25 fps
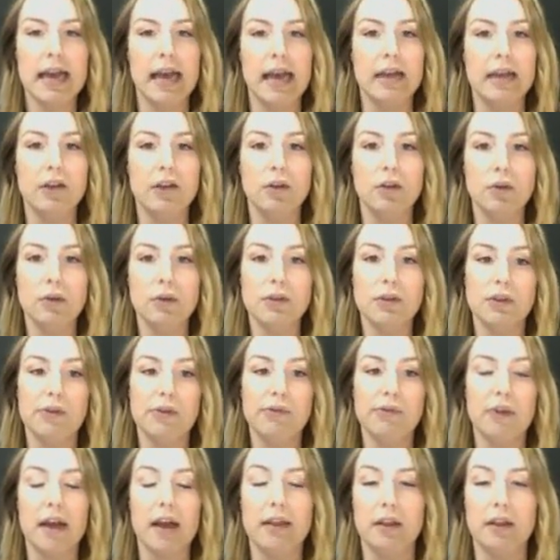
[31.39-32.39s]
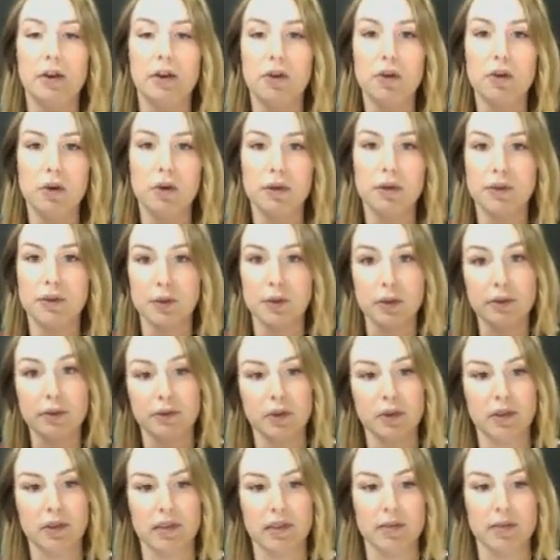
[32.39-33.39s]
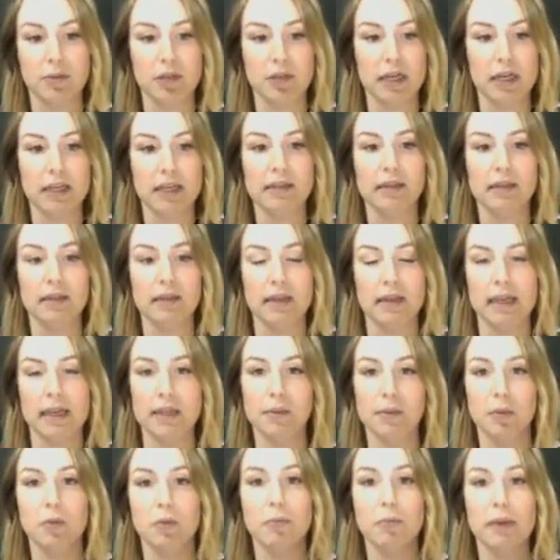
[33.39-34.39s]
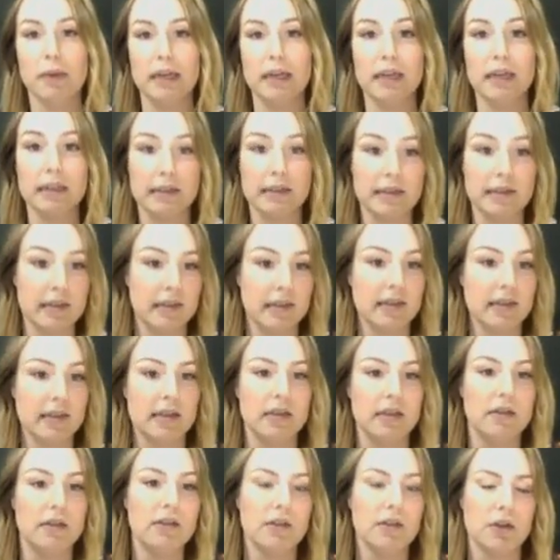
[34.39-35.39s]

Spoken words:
and you'll also find that across all of your subjects these will be consistent.